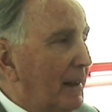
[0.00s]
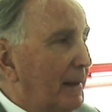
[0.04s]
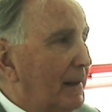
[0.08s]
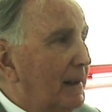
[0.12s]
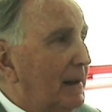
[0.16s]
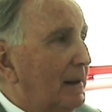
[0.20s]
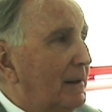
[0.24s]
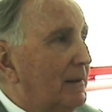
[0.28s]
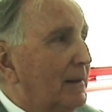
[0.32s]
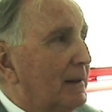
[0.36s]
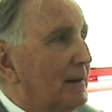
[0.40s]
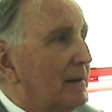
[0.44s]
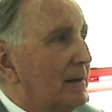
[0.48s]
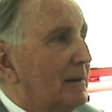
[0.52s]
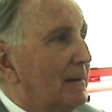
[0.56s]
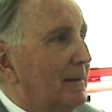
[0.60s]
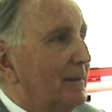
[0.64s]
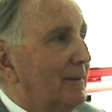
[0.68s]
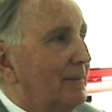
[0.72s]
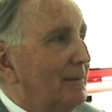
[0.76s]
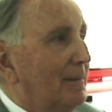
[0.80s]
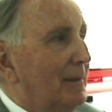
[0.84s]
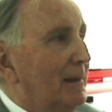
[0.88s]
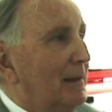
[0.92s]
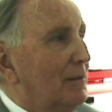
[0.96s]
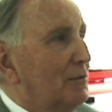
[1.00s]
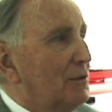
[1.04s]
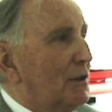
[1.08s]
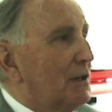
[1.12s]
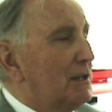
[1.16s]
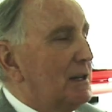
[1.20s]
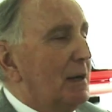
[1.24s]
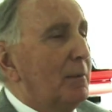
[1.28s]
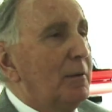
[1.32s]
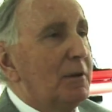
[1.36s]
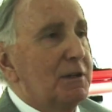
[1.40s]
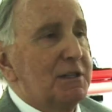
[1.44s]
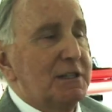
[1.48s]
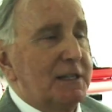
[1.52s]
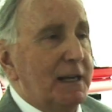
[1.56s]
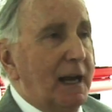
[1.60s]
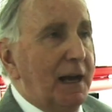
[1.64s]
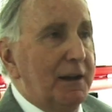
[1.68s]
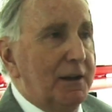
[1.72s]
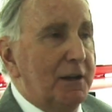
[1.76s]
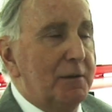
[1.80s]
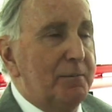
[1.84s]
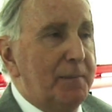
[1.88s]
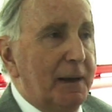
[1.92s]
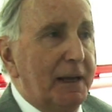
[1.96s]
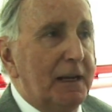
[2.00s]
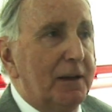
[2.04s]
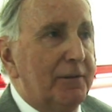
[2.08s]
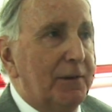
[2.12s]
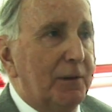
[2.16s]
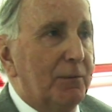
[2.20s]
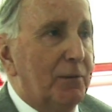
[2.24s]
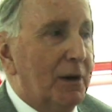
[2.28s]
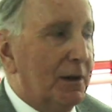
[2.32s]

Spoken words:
think that there was a double-sided benefit.